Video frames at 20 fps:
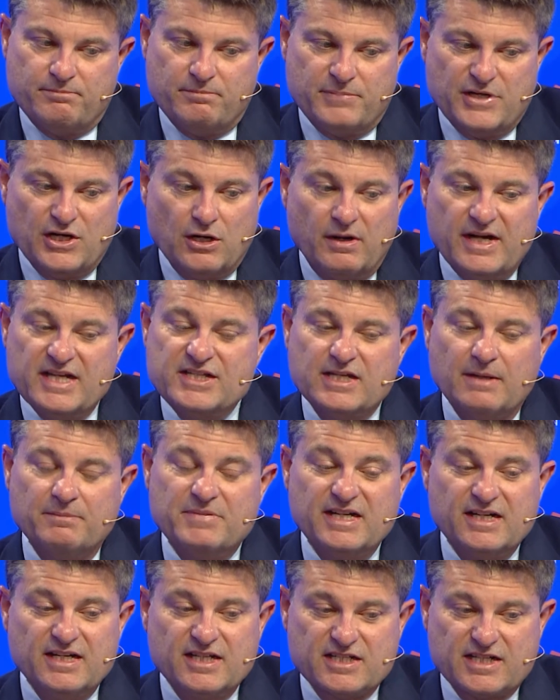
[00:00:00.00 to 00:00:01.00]
you know, it's
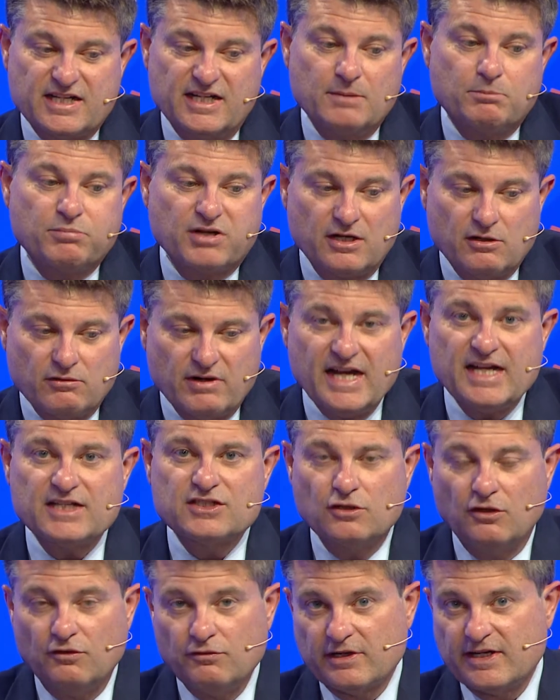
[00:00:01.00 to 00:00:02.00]
something that's going to progress
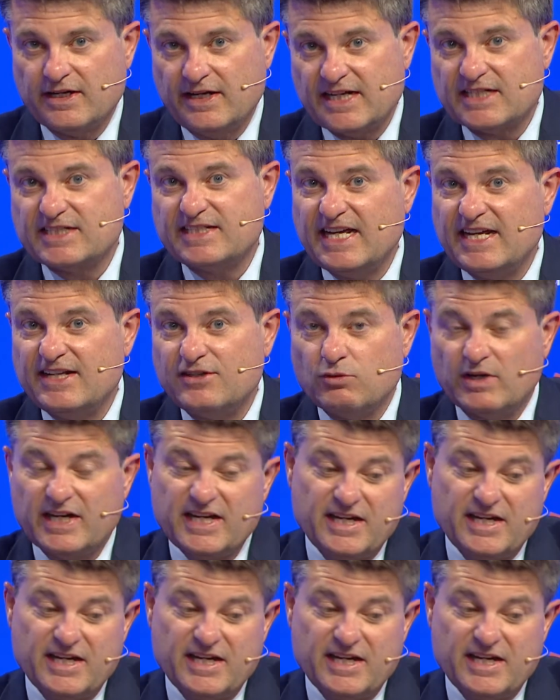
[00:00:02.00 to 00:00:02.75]
over the next 10, 20